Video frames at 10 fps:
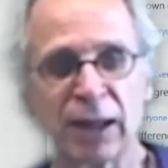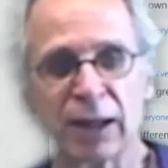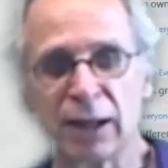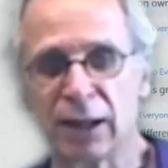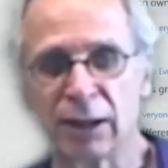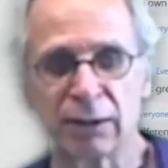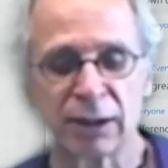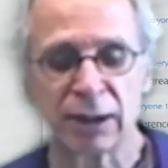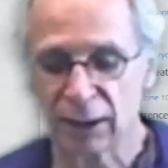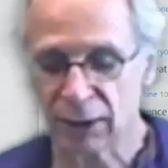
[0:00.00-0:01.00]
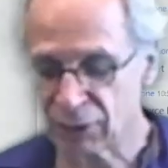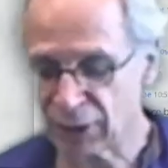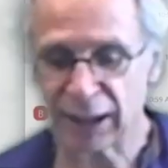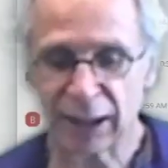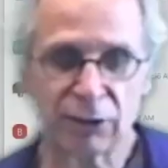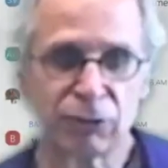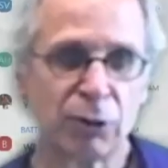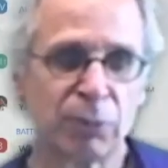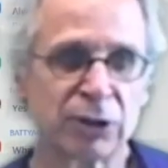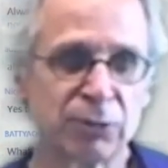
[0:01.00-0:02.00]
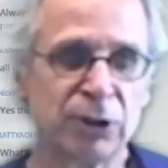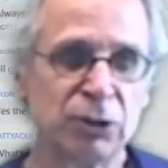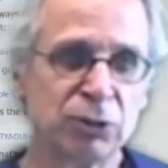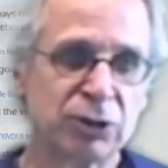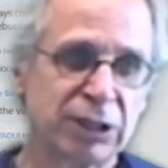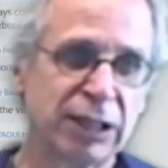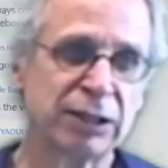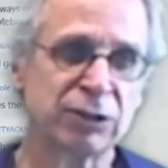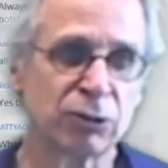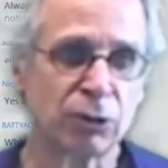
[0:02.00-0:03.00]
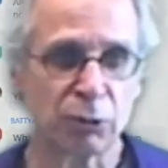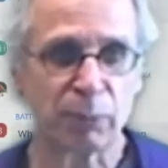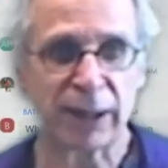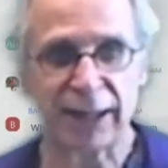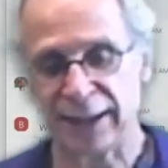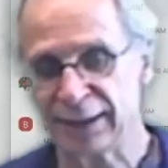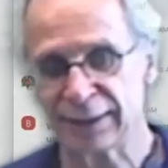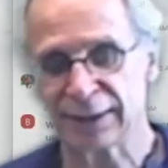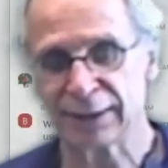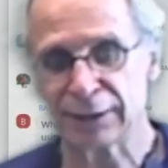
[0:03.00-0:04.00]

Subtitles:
And the data format we use there is called PyNZ.